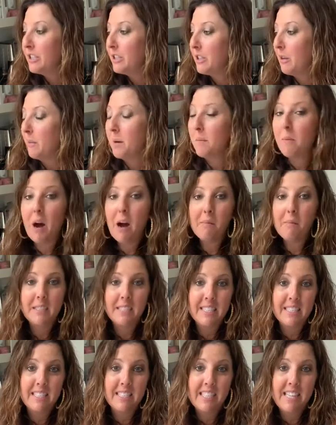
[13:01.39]
So I'm gonna pop
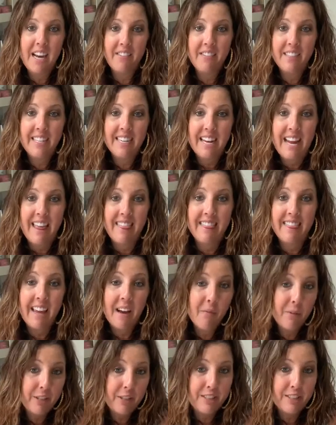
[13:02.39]
this in the oven, and
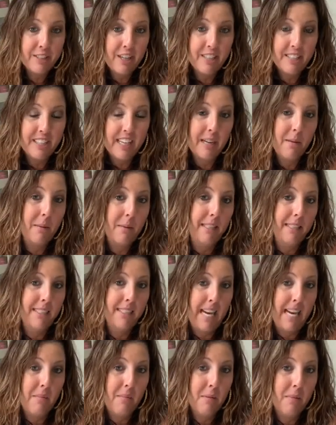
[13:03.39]
then when it's all done, I'm gonna
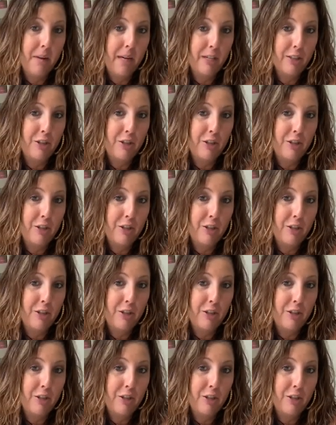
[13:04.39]
snap a